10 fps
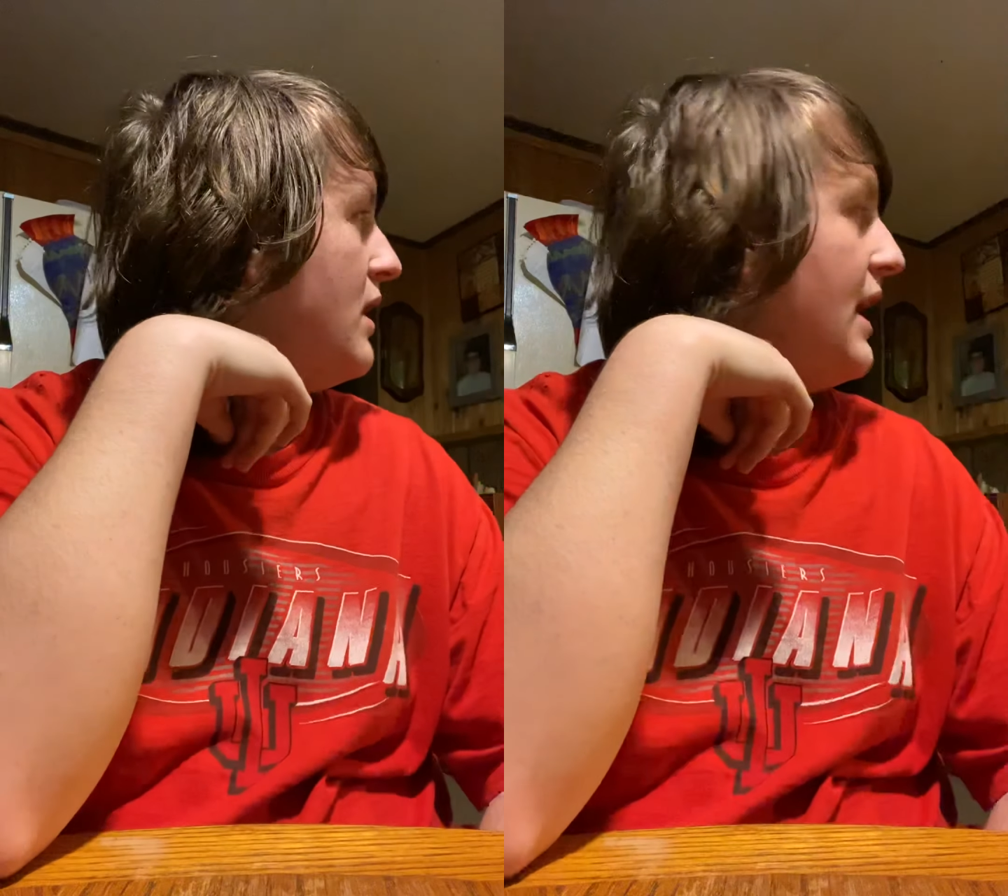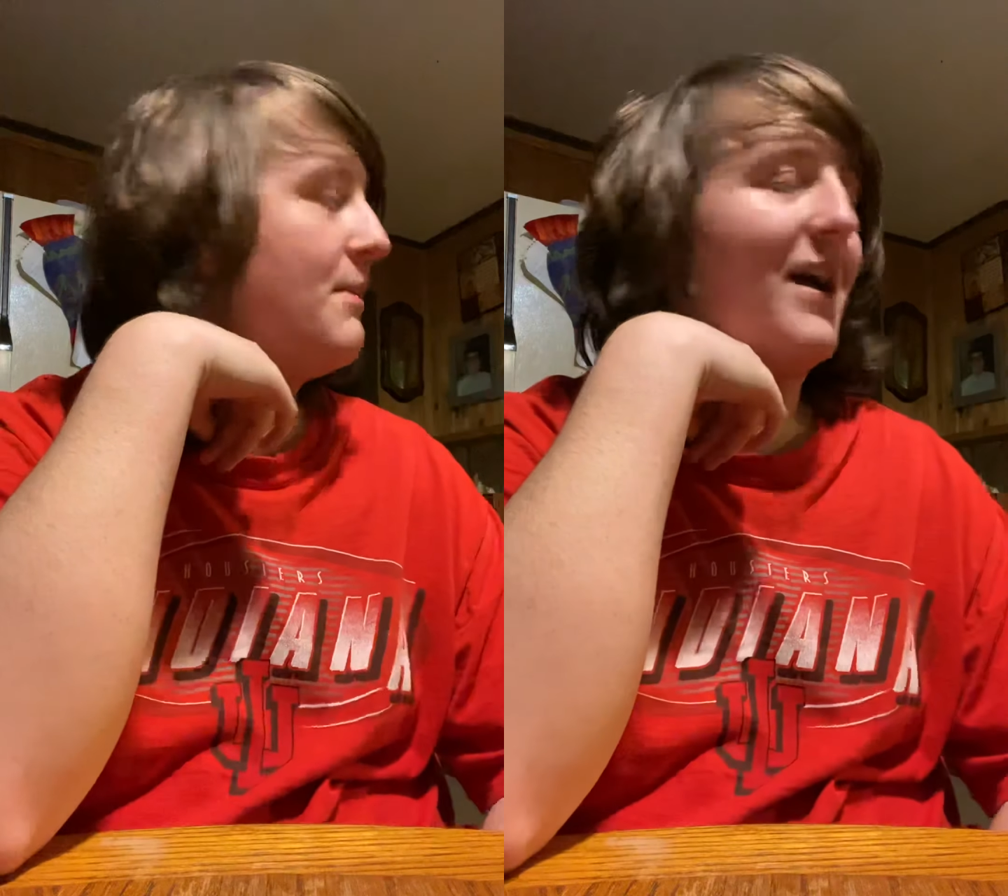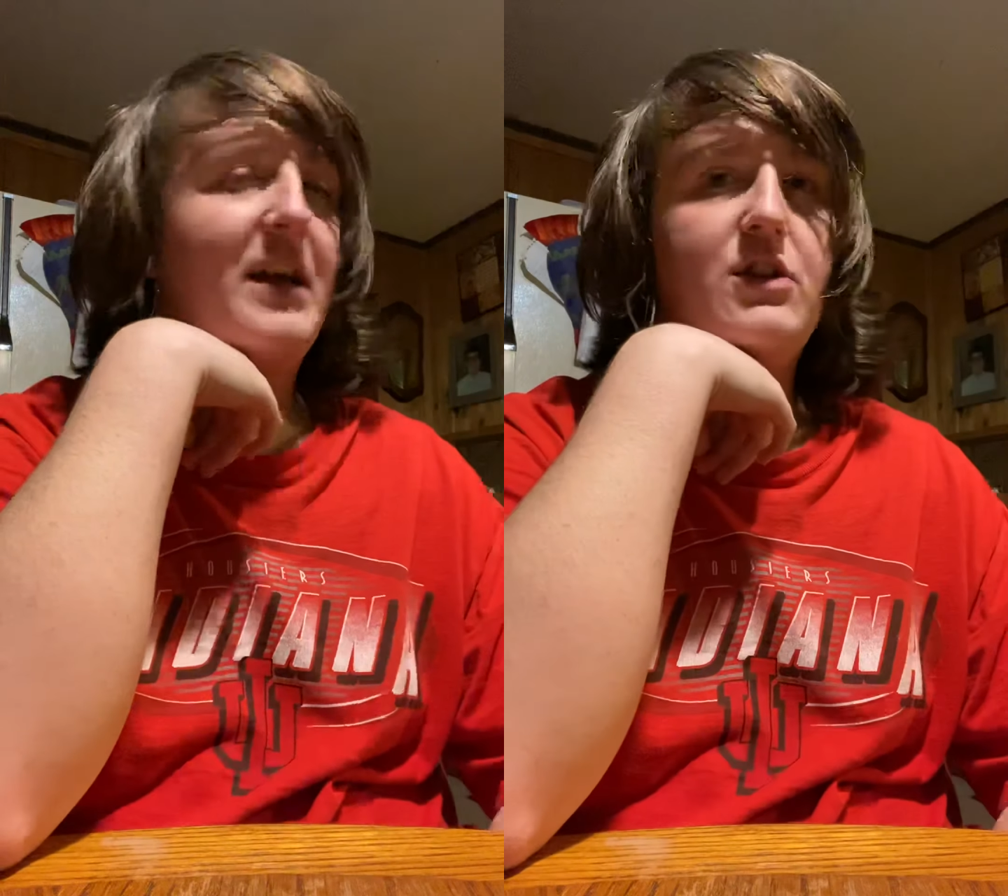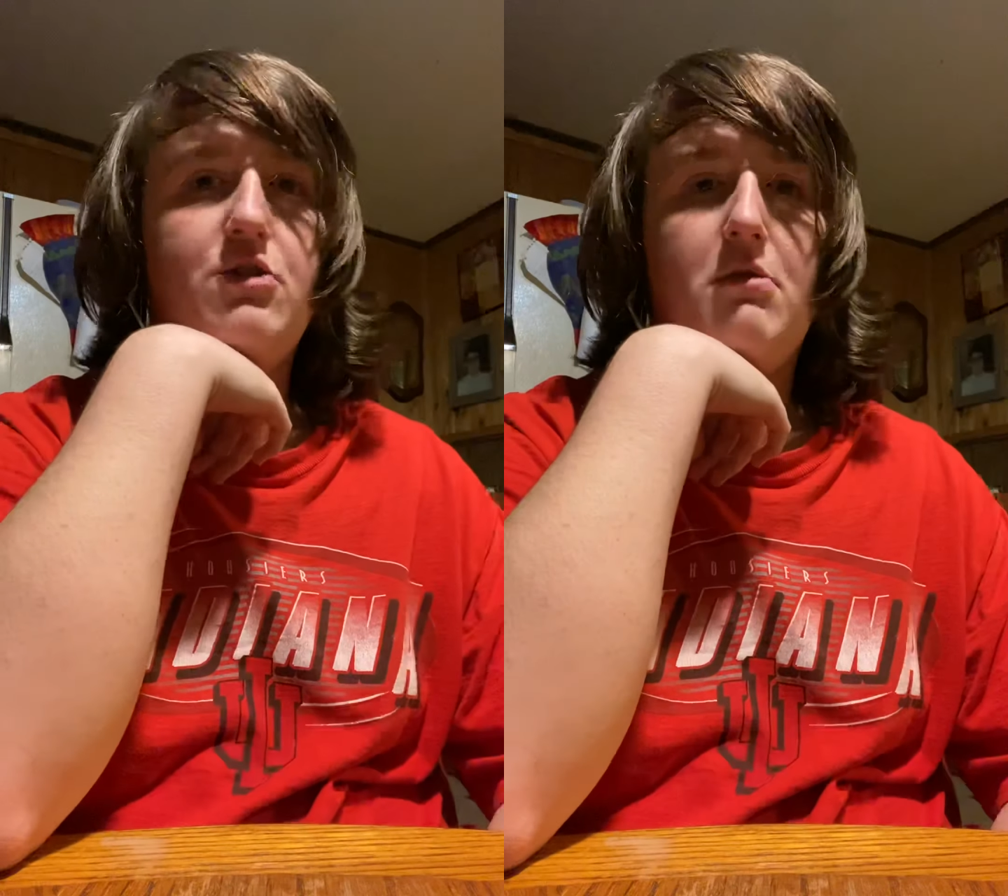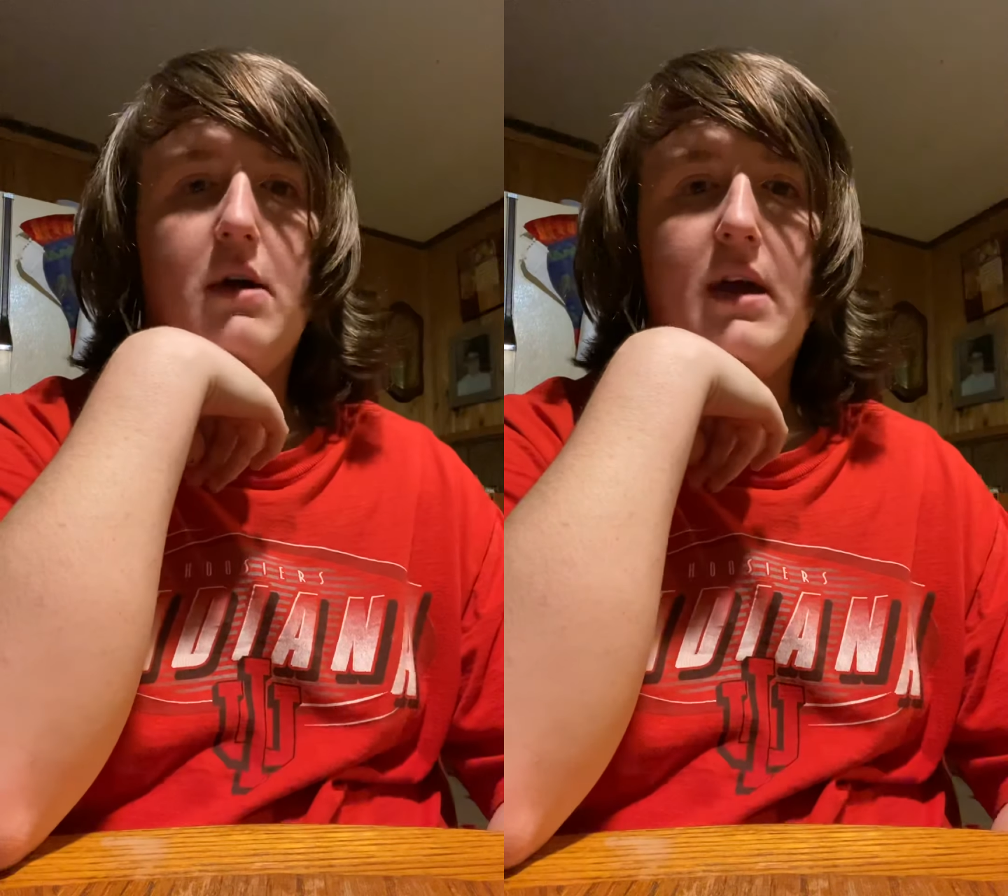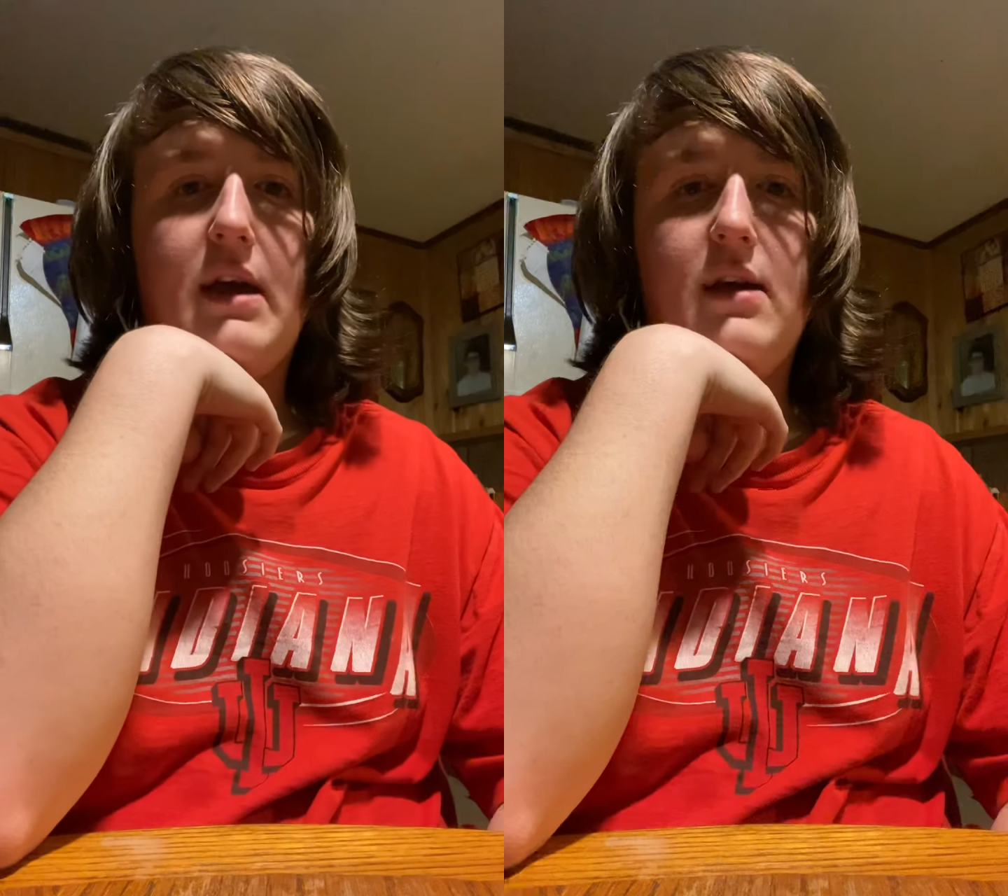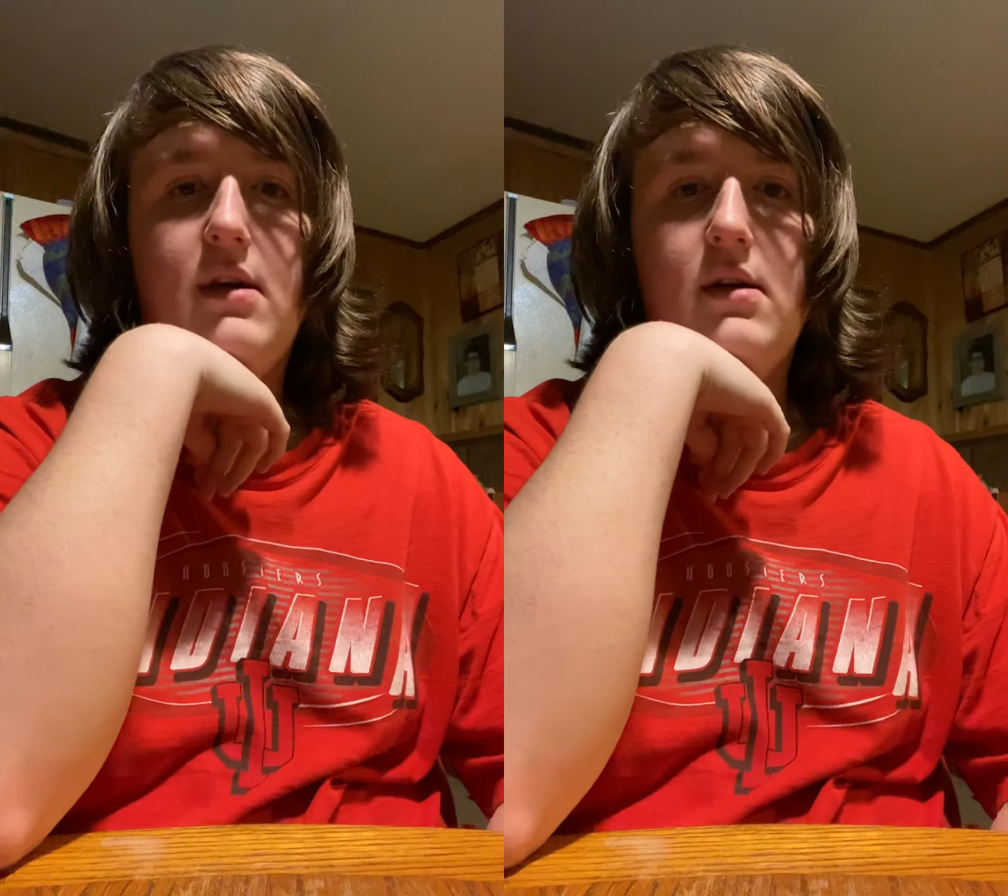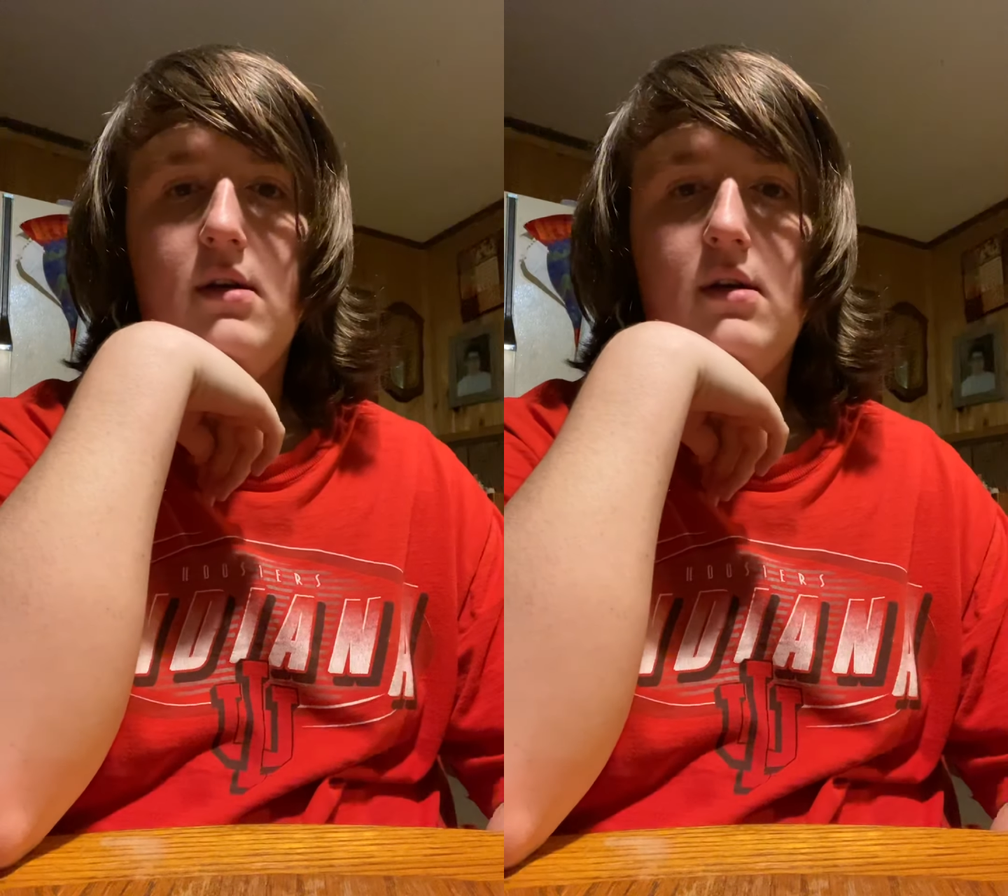in my entryway,